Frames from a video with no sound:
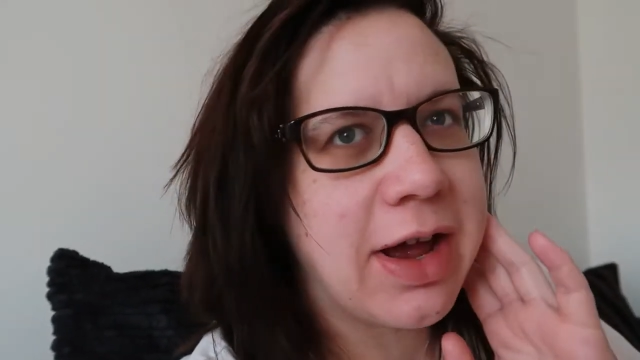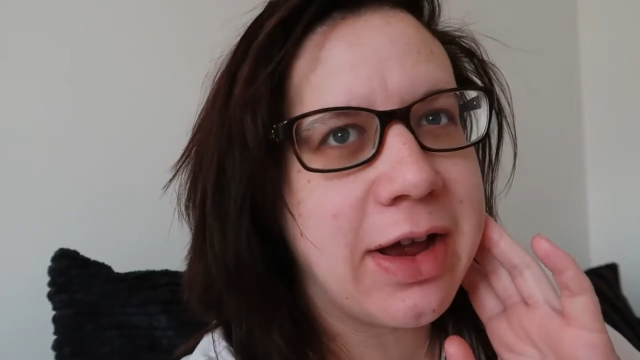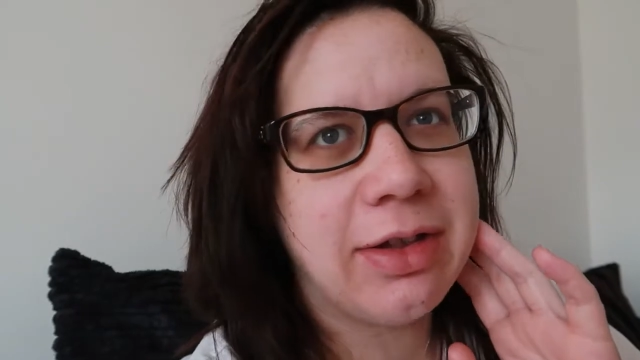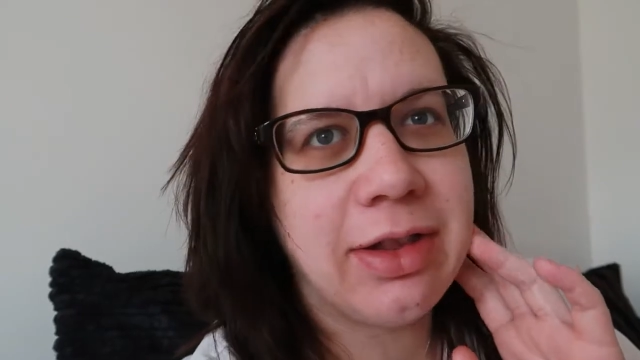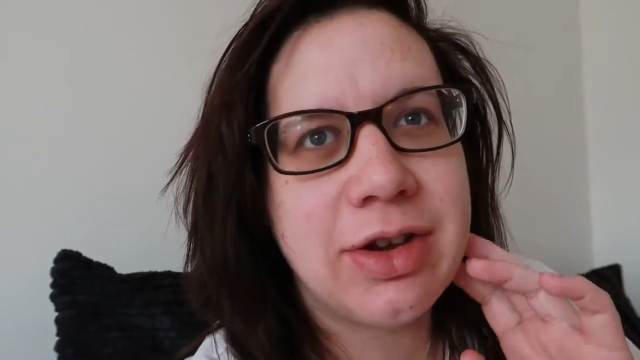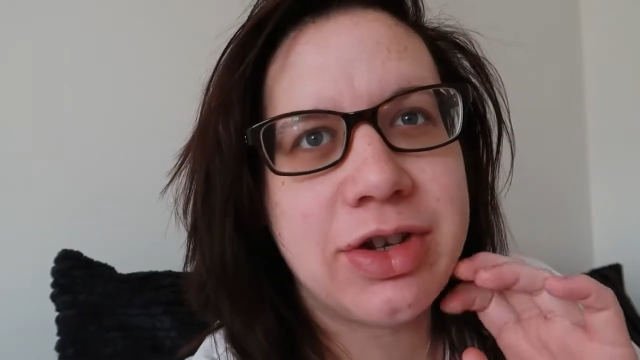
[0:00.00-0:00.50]

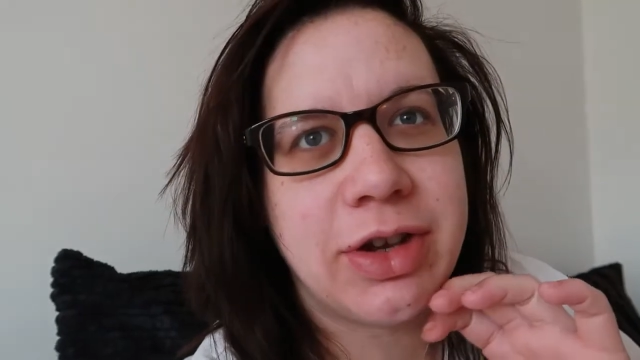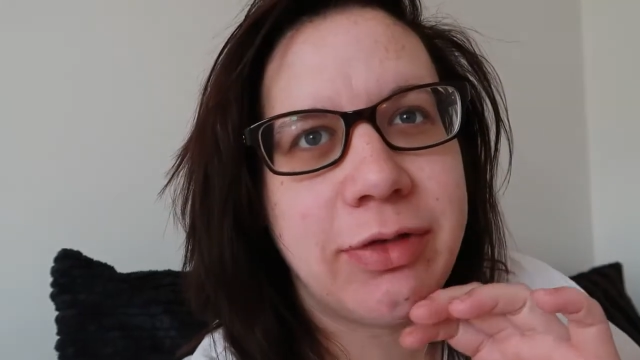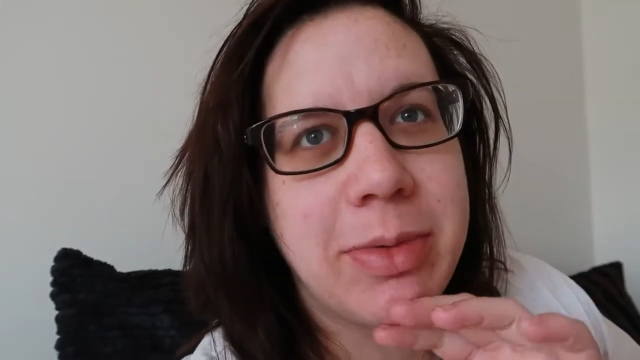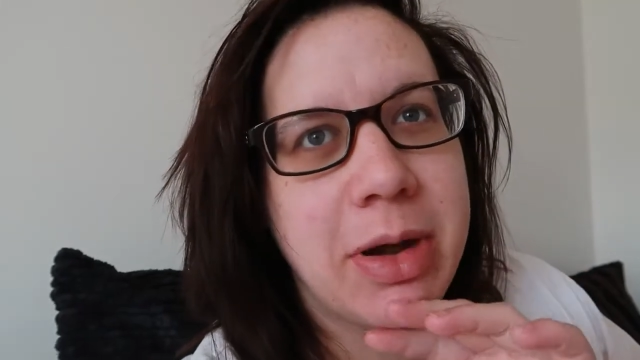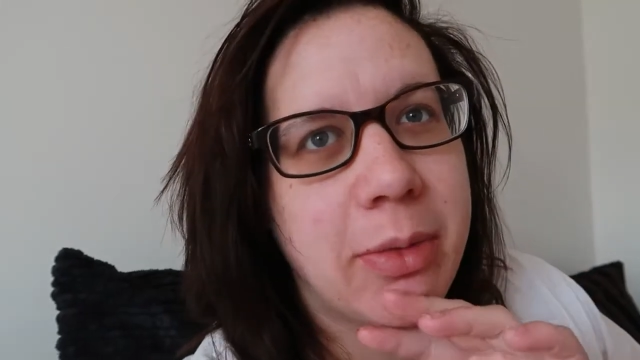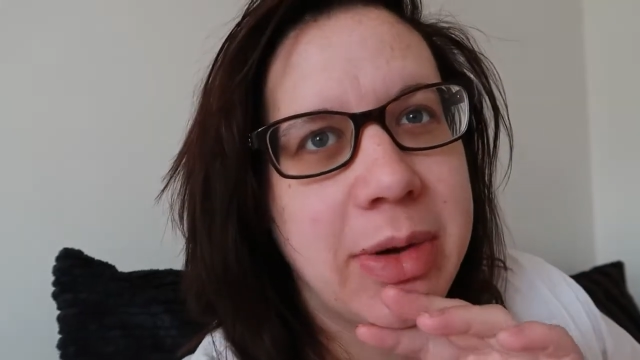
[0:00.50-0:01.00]
I literally
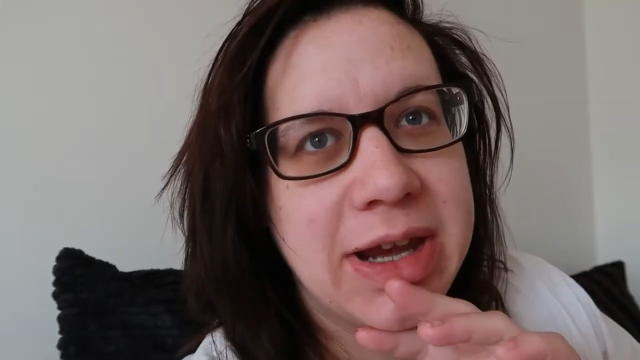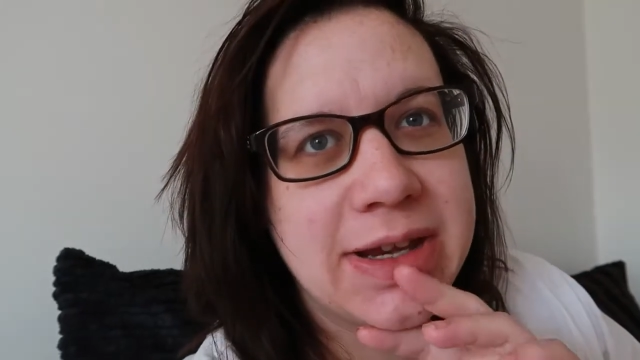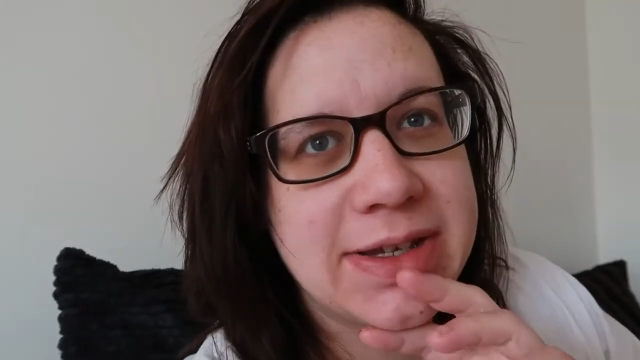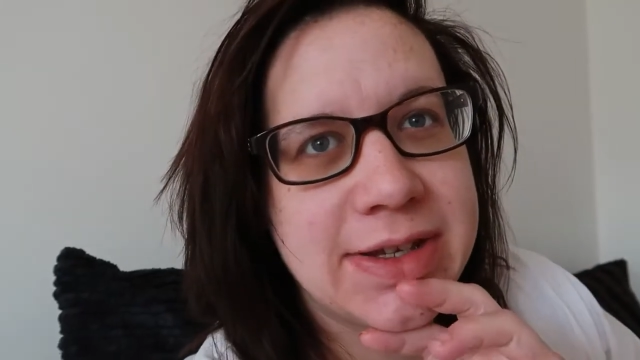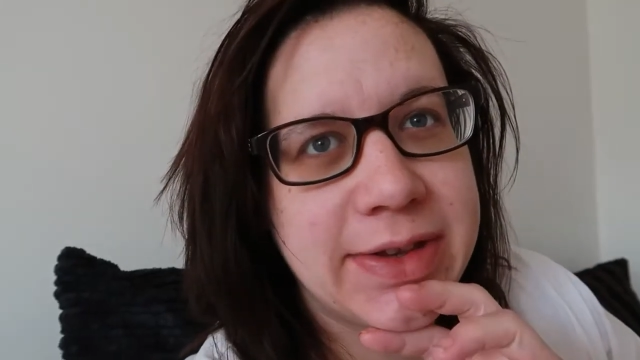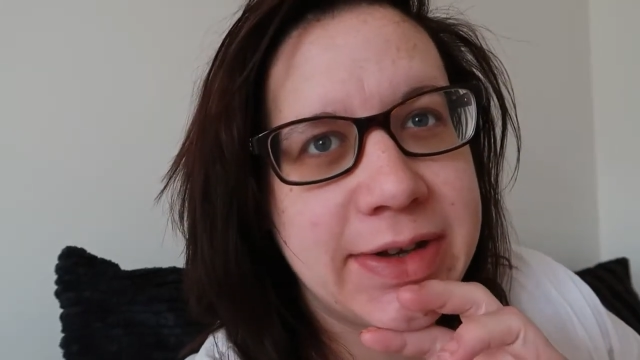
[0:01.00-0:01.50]
have been awake
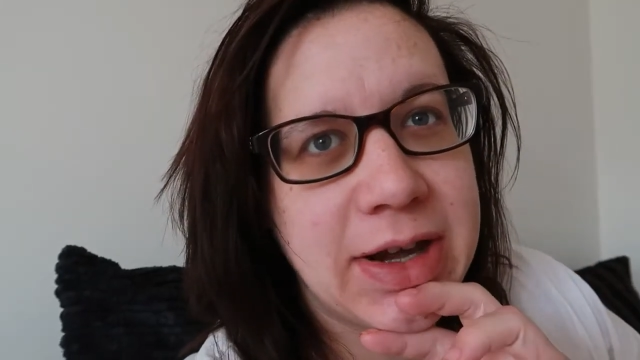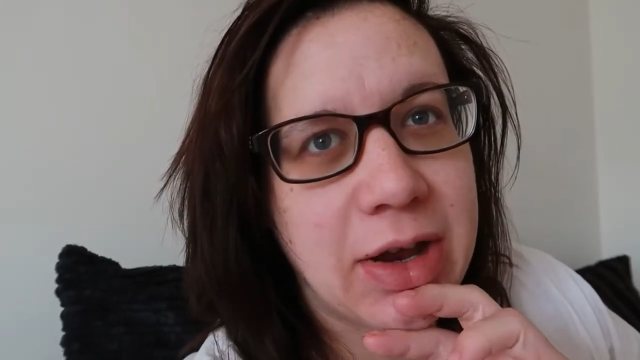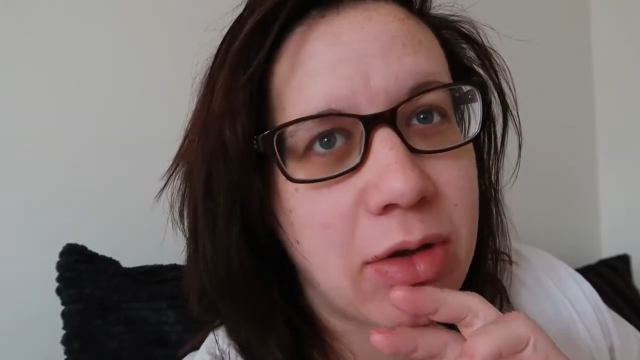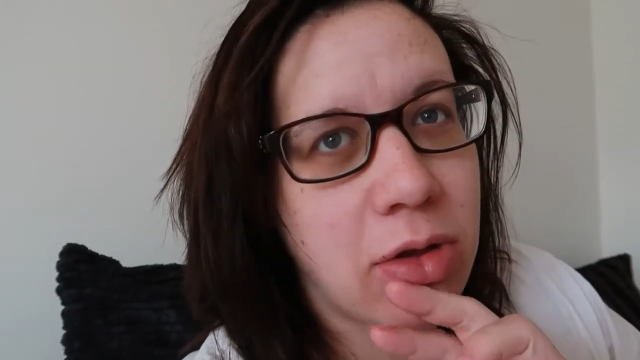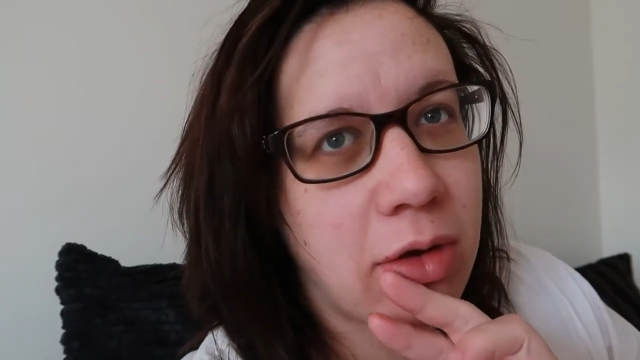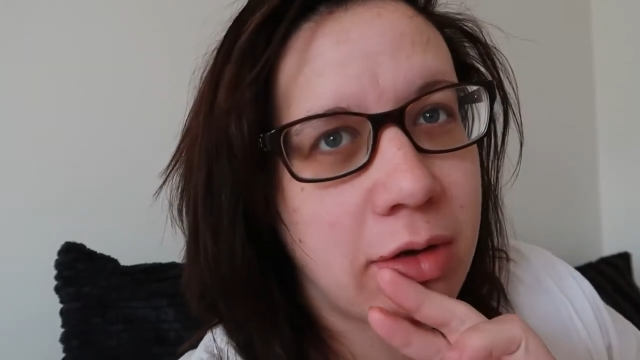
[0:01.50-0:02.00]
since three
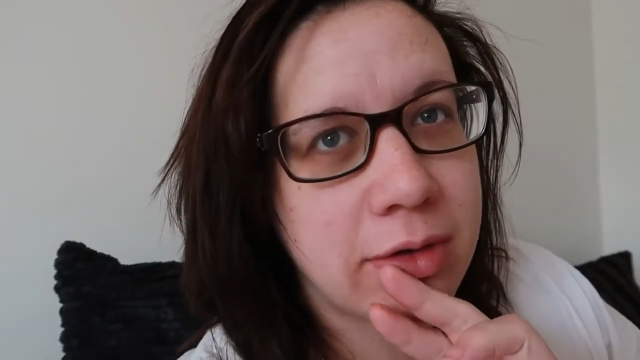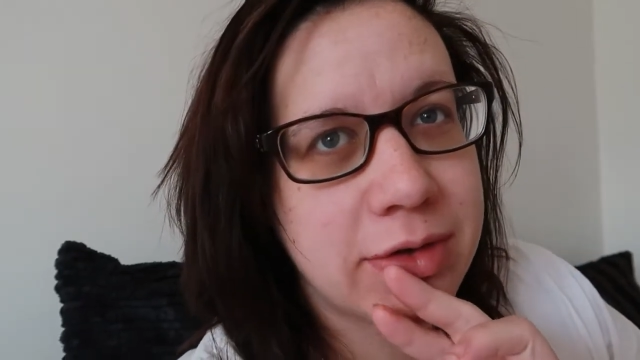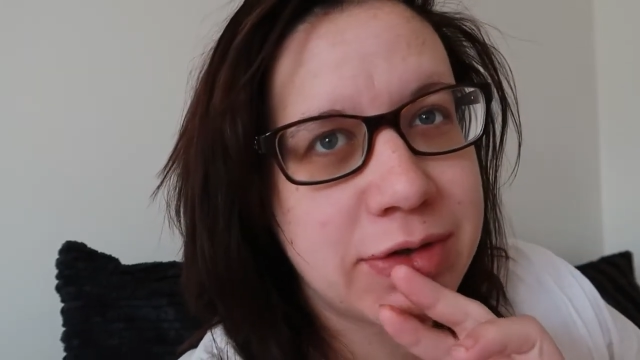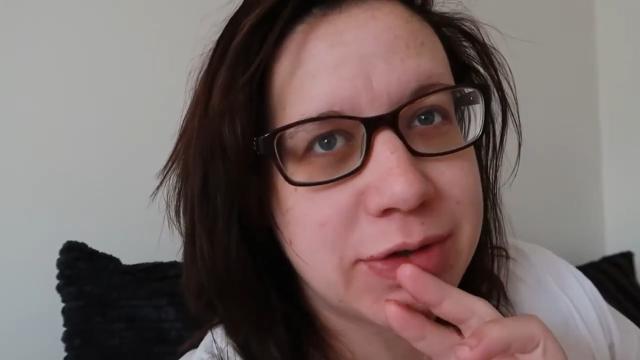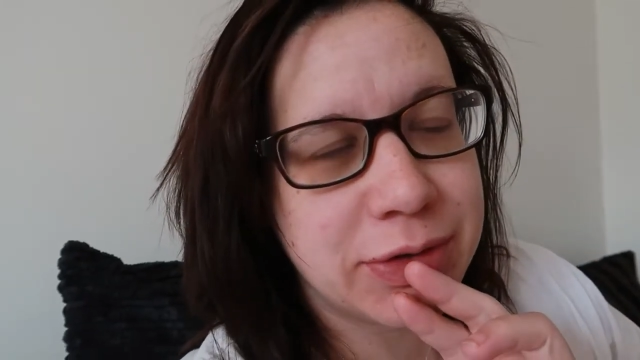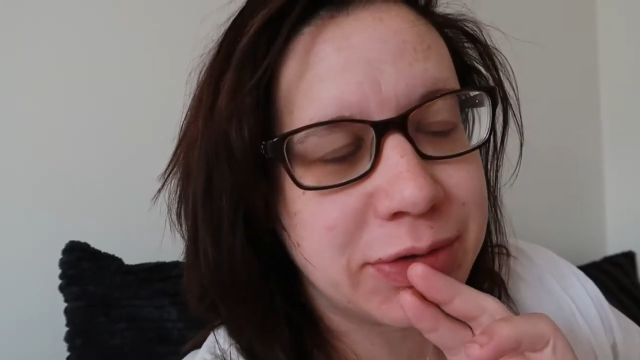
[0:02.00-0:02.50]
o'clock
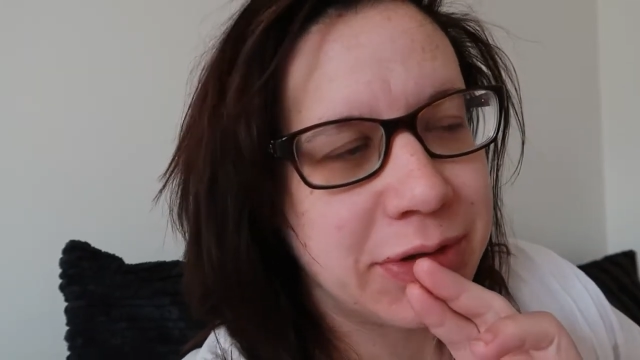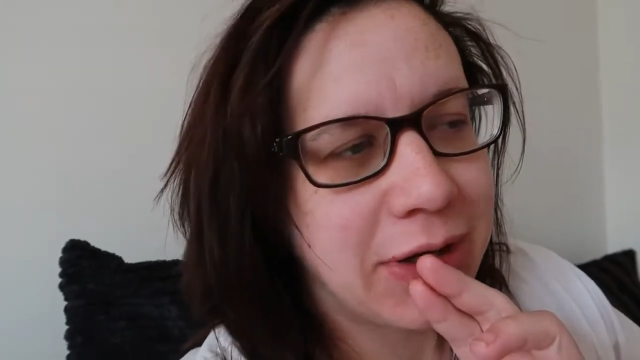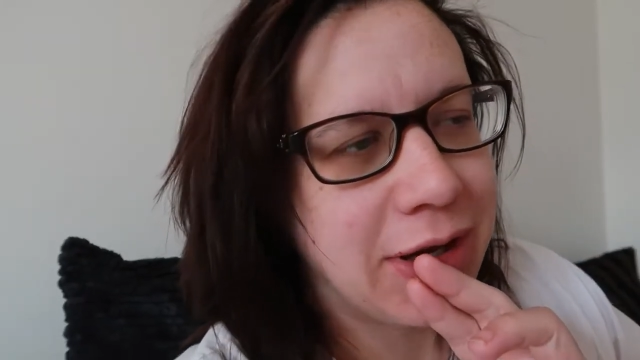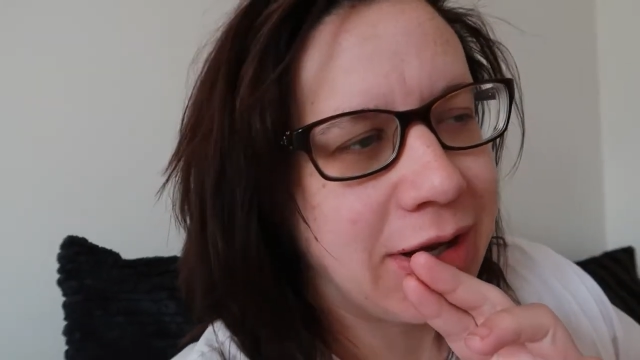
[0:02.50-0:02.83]
so